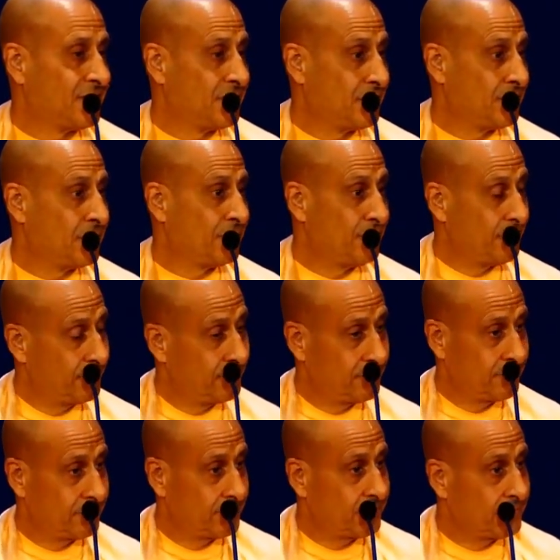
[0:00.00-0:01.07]
to do
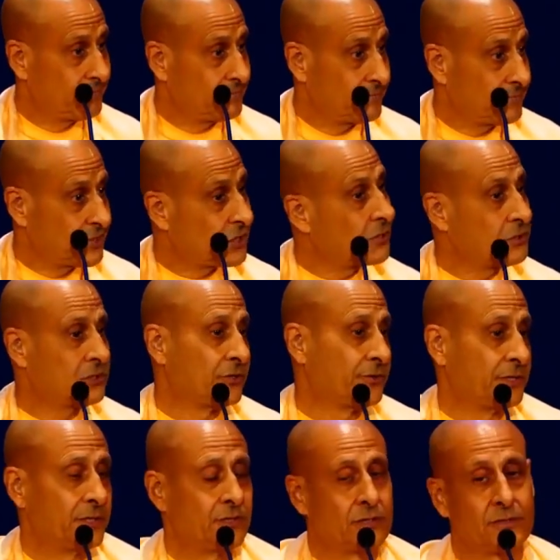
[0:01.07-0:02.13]

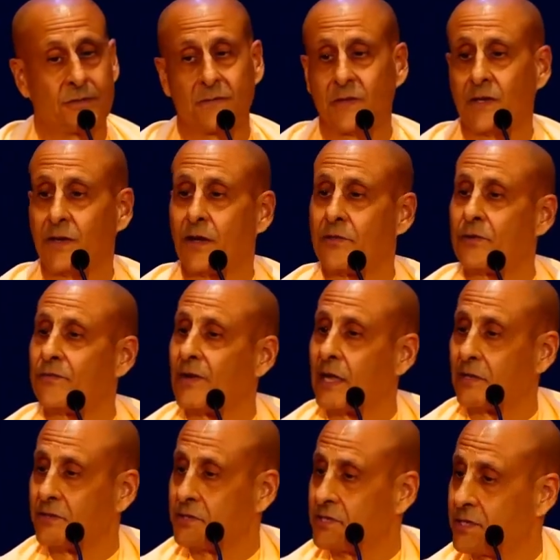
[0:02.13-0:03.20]
surgeries and other
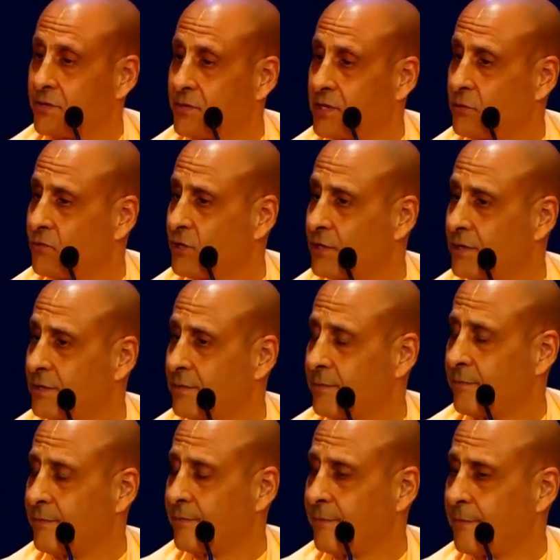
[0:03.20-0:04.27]
volunteering work.